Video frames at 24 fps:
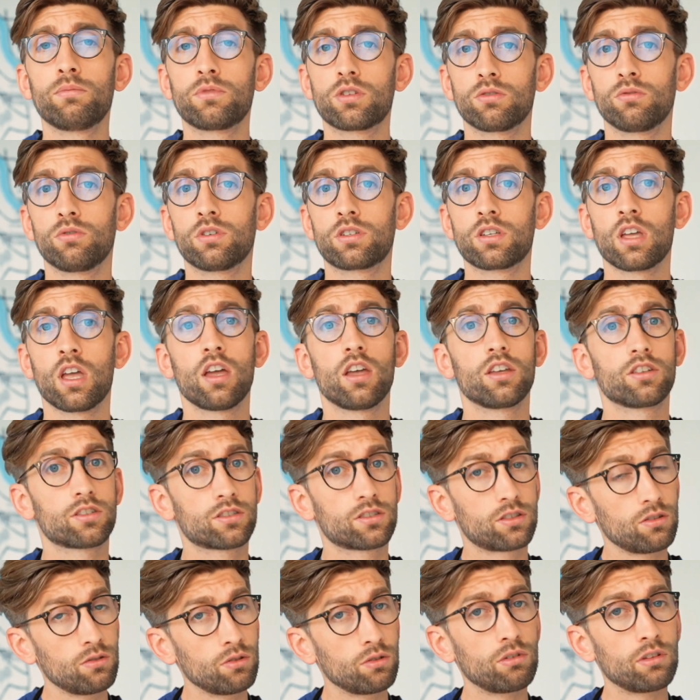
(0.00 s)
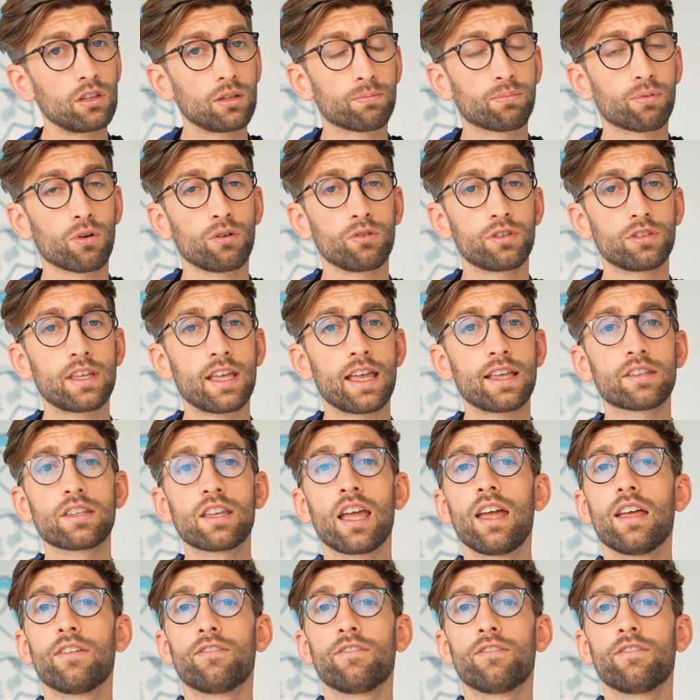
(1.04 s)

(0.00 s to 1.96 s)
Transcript: to us sooner in the process,